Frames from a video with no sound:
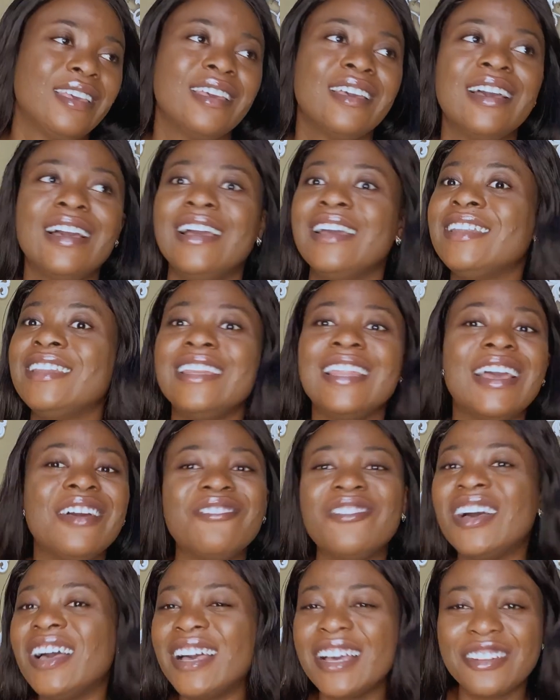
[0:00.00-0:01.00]
I never
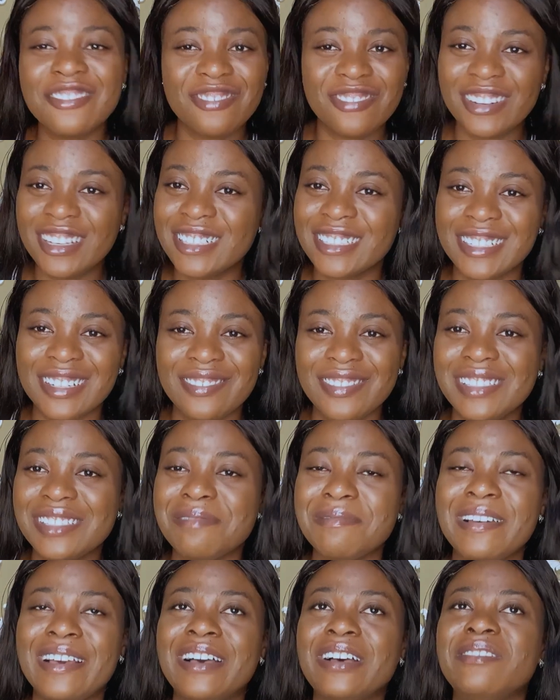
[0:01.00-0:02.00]
had friends coming to
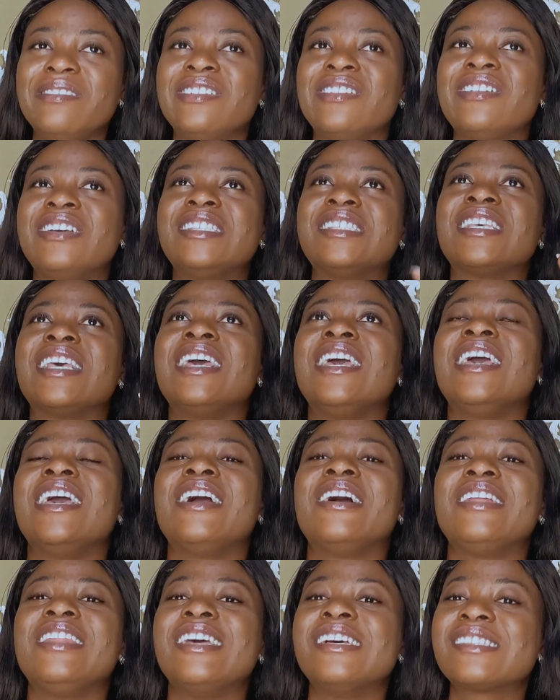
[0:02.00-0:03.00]
my house. It was
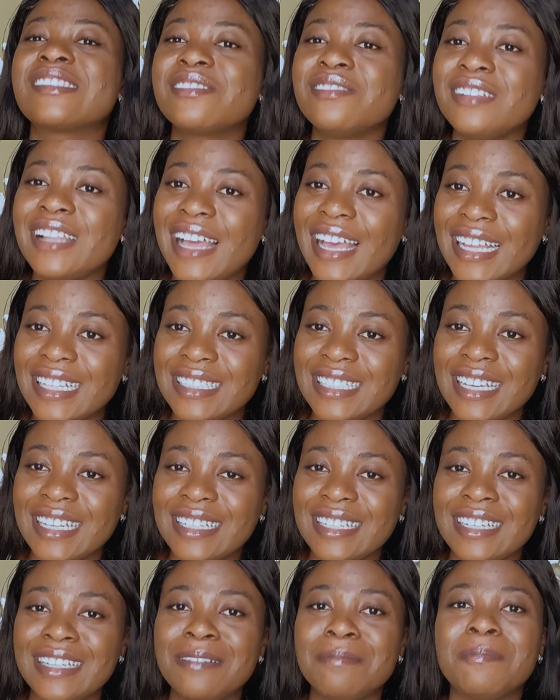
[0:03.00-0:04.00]
the school I
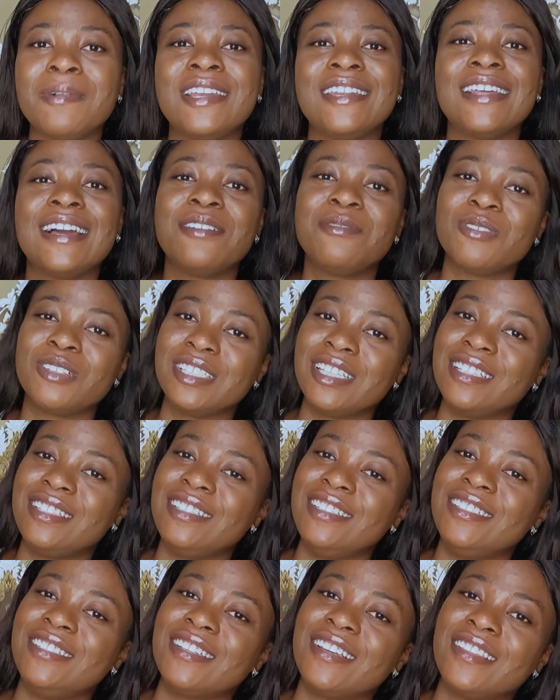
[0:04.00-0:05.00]
attended. My dad was a
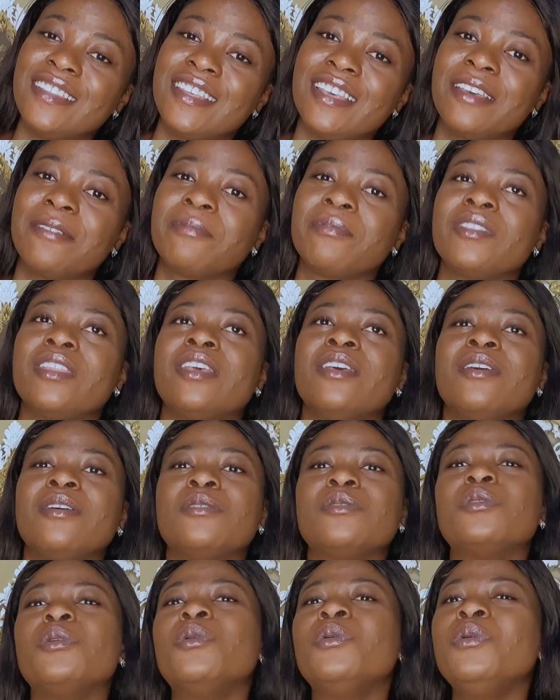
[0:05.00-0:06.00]
teacher there.
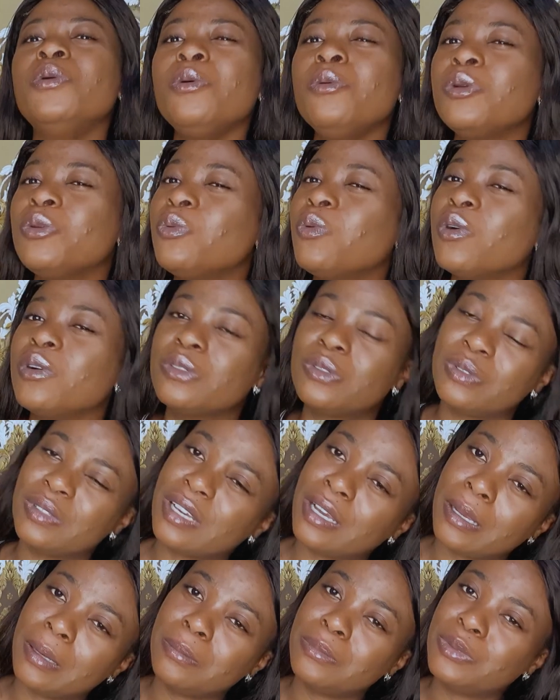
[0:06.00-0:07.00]
So who would want to
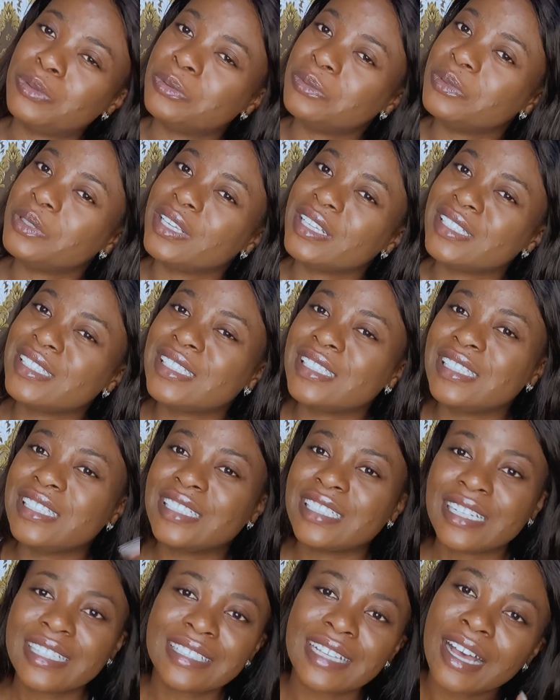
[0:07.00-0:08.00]
come to his
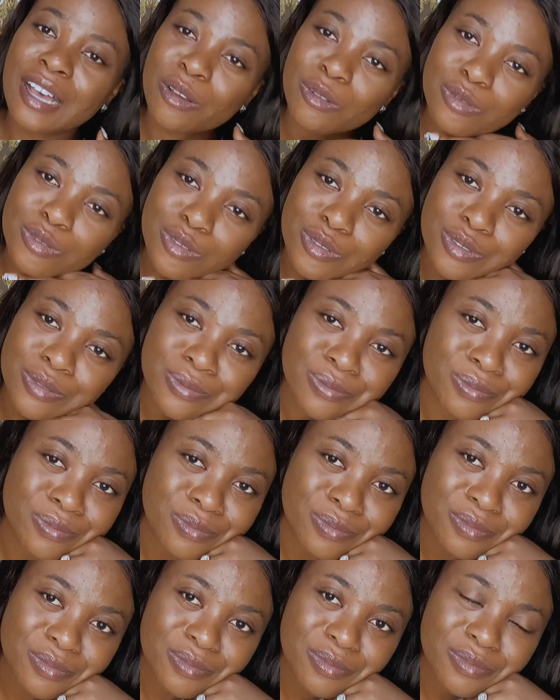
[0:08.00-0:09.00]
teacher's house?
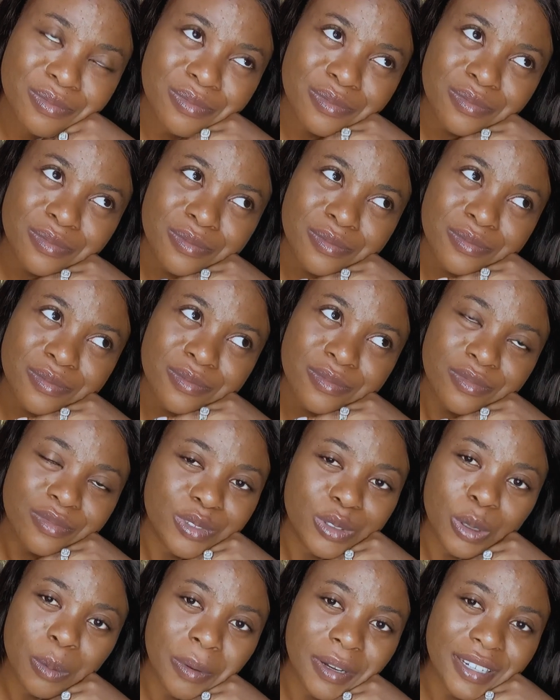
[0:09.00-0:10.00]

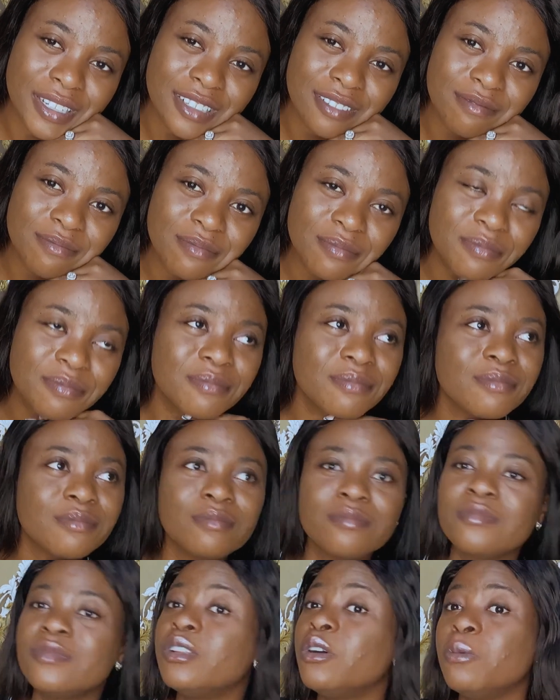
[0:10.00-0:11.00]
Nobody.
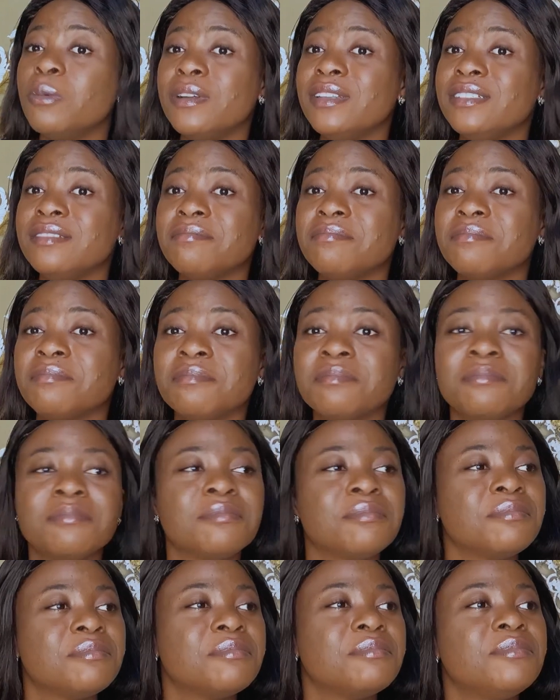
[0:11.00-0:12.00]
Nobody
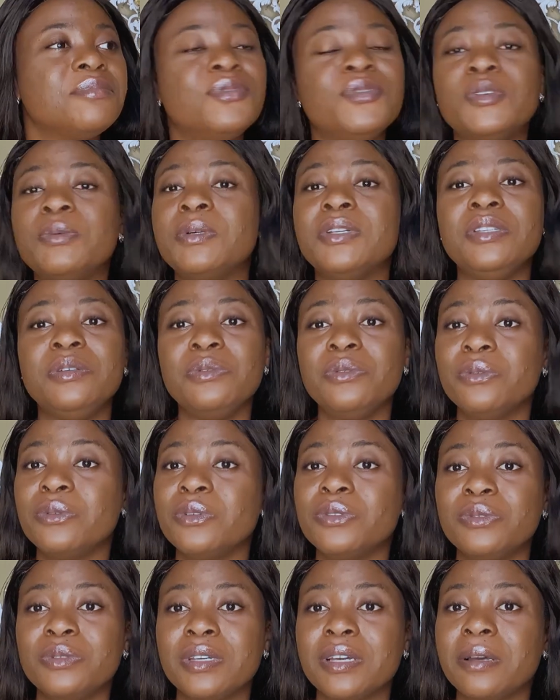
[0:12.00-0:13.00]
would
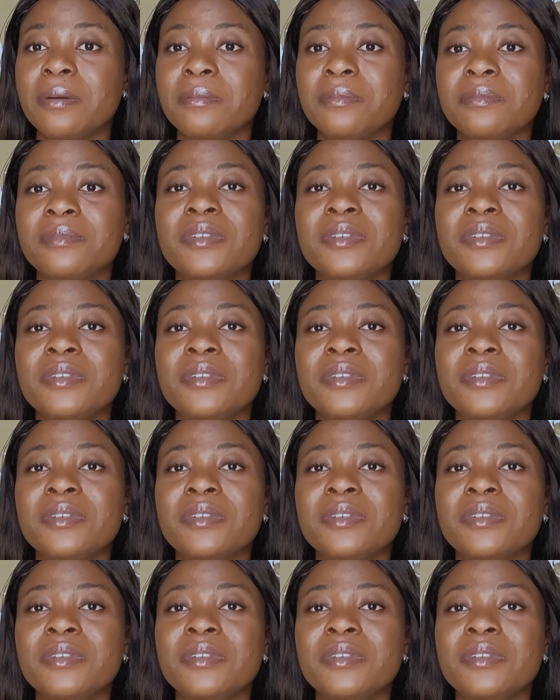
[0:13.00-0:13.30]
want to come.